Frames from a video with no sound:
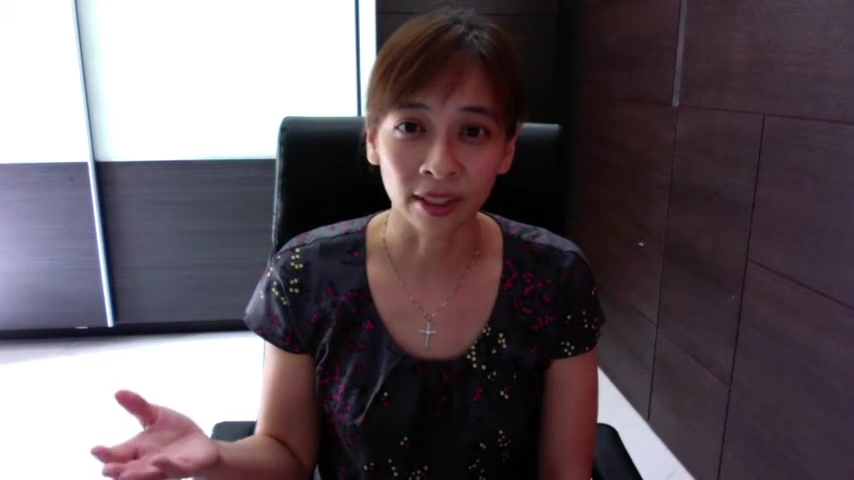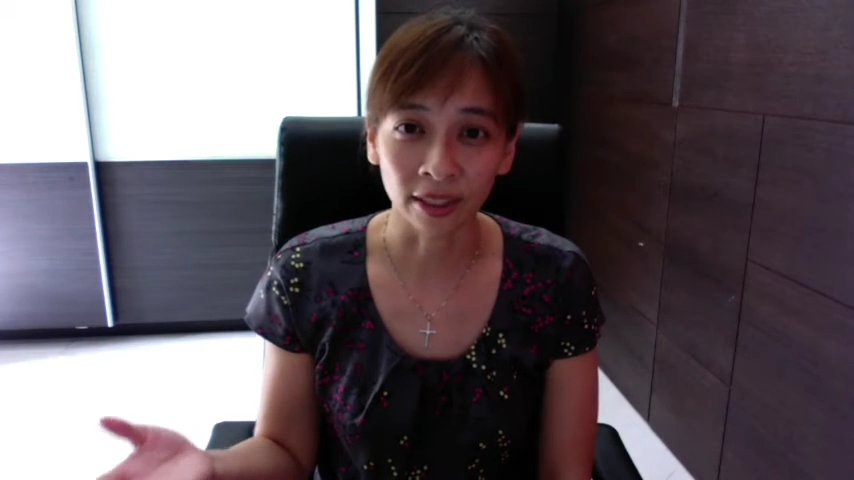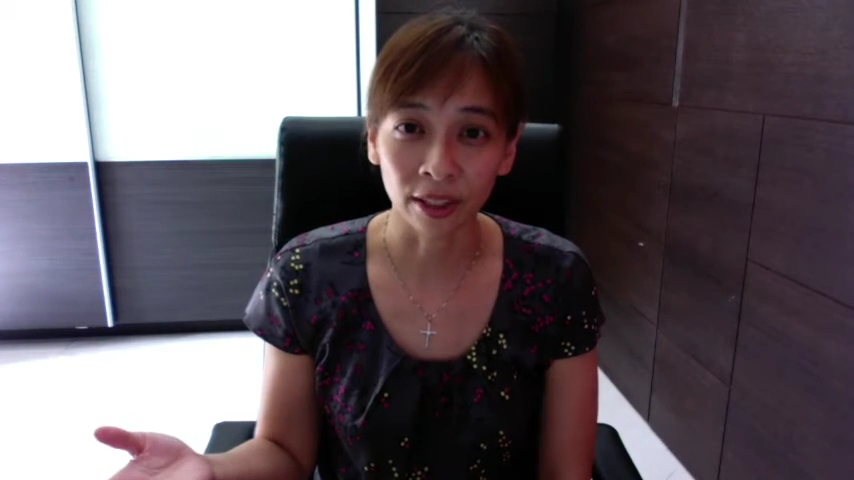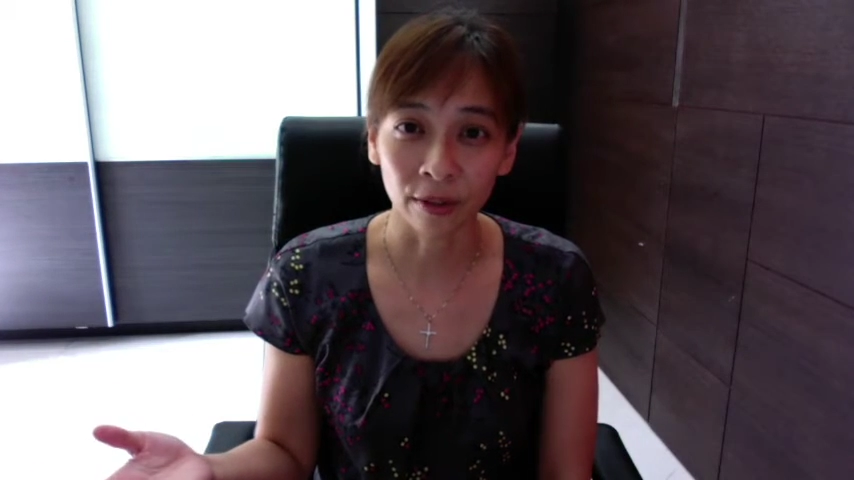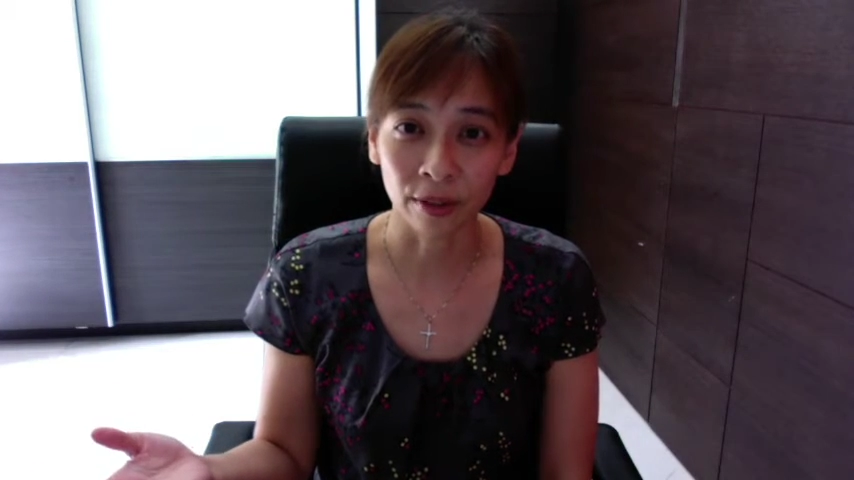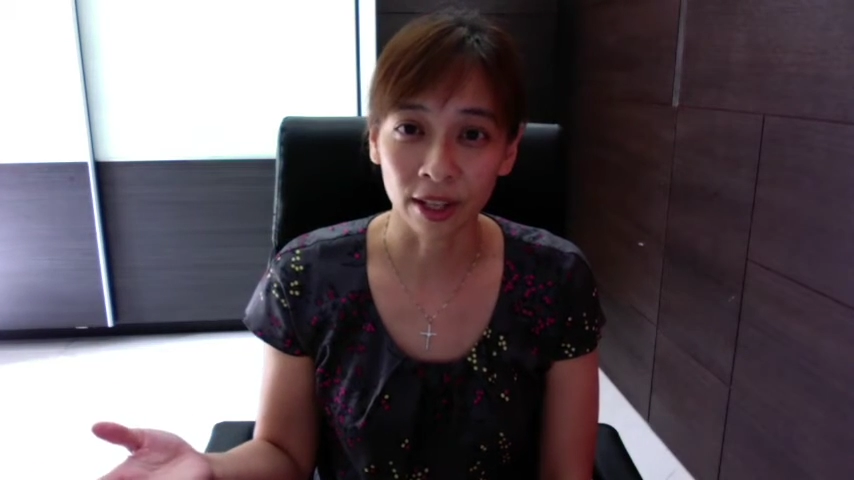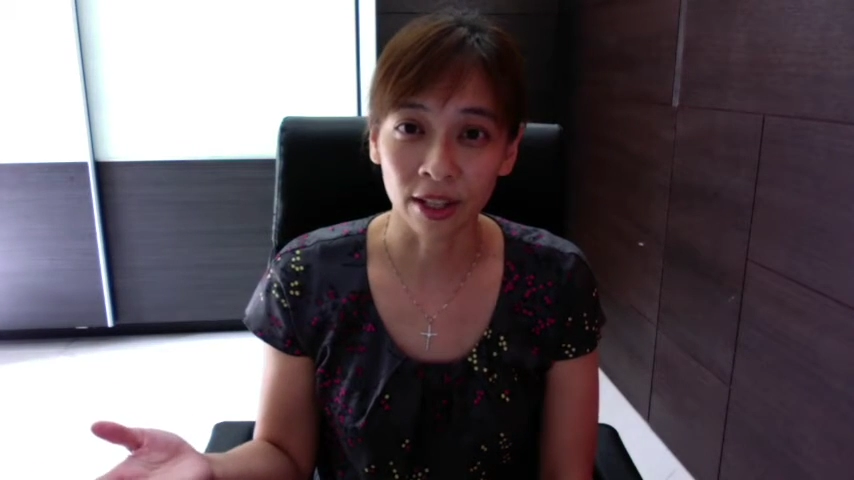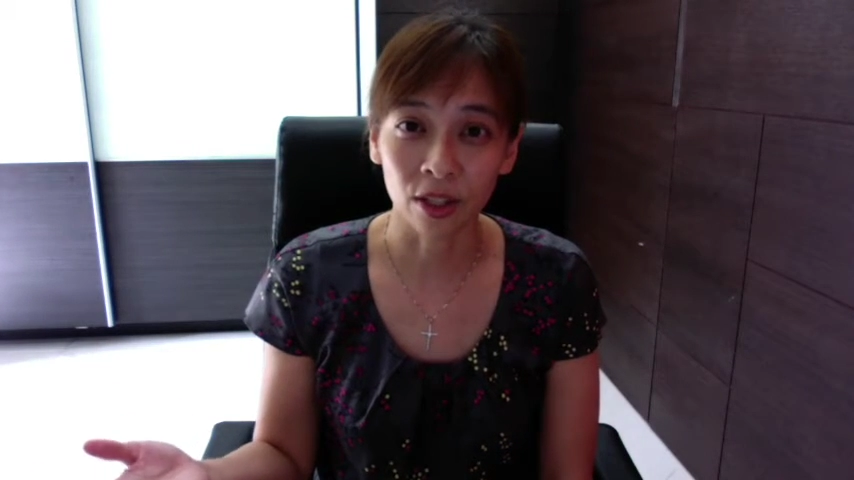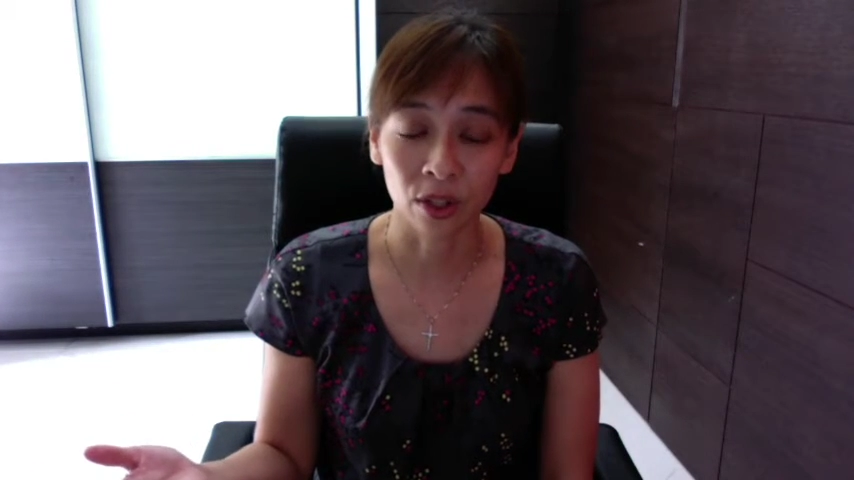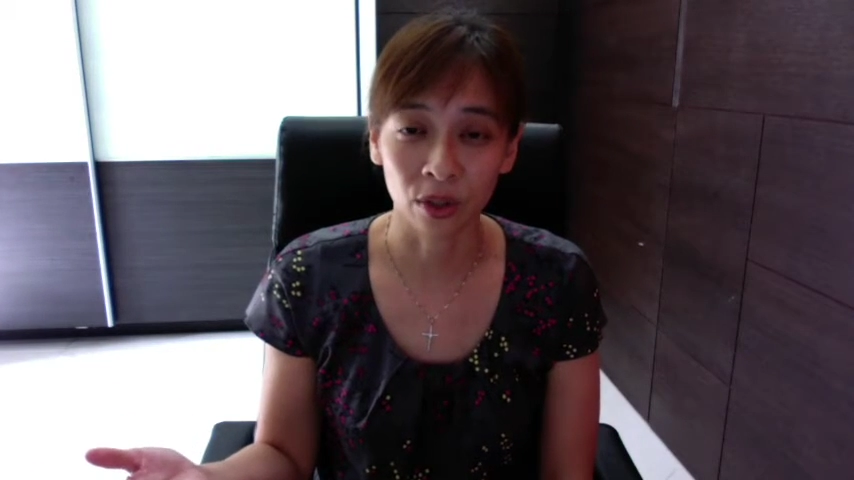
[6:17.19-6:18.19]
live
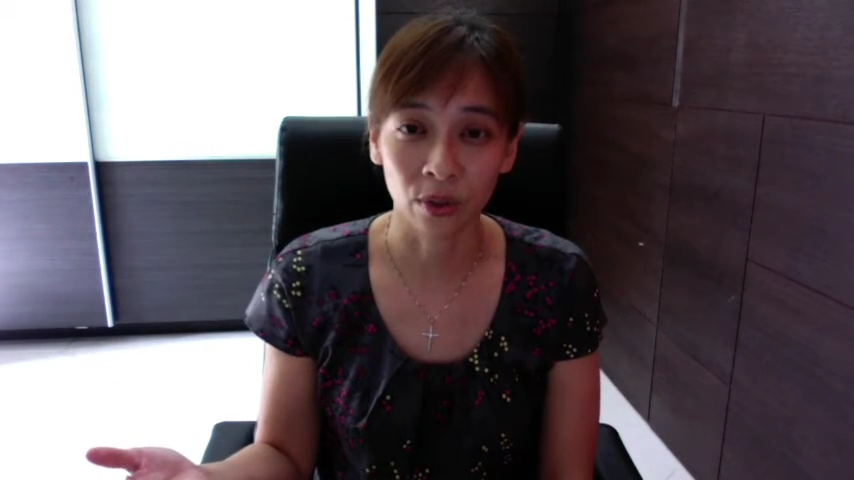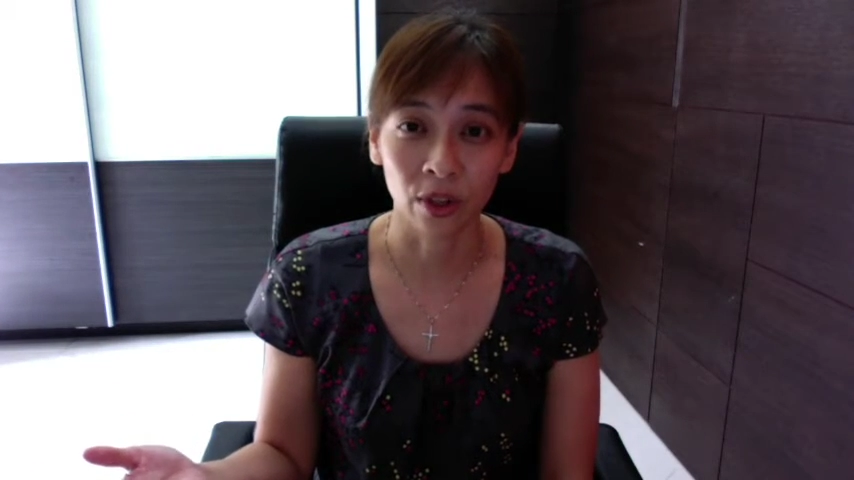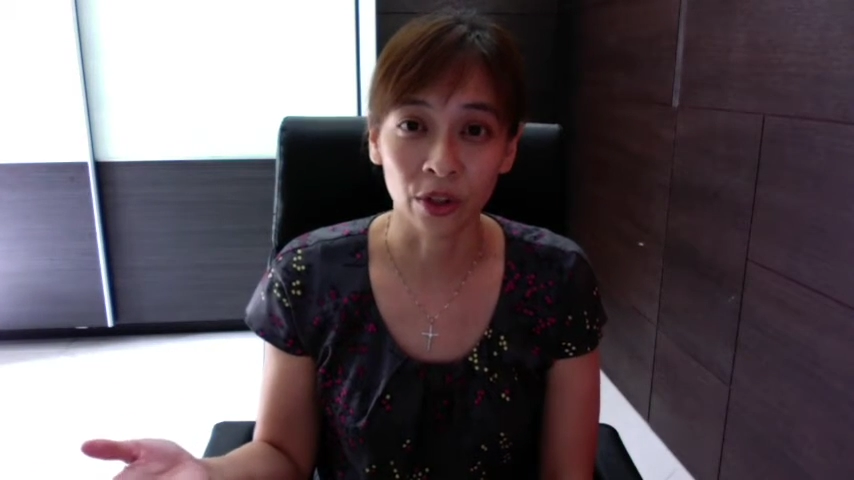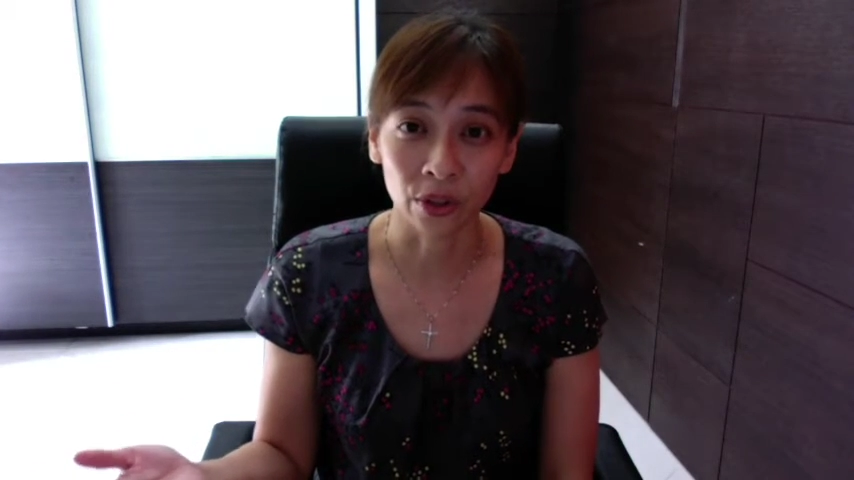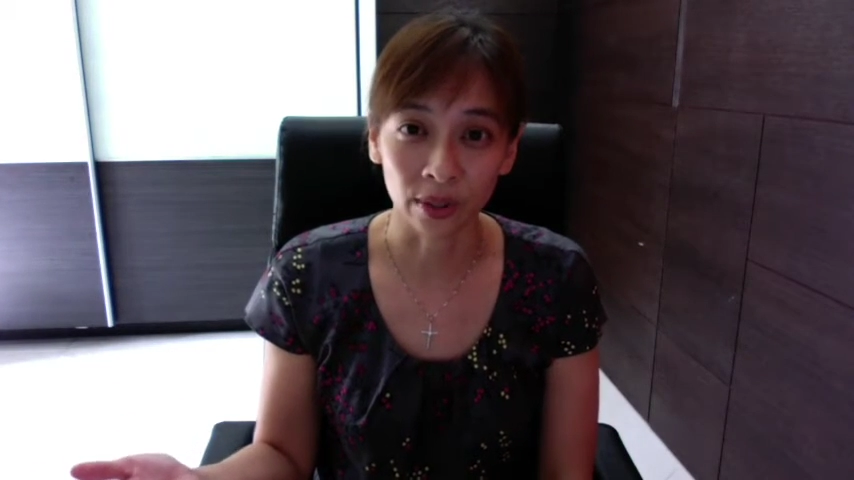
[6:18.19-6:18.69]
into their